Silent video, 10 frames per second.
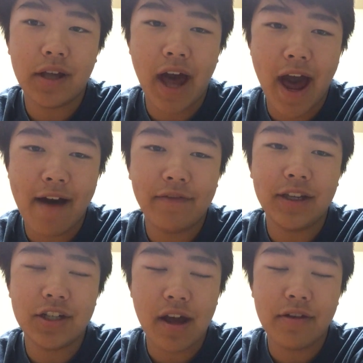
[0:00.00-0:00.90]
to have
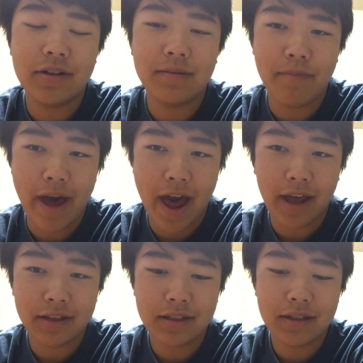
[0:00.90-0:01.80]
each other's
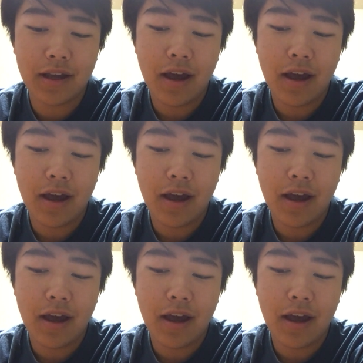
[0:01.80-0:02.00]
backs.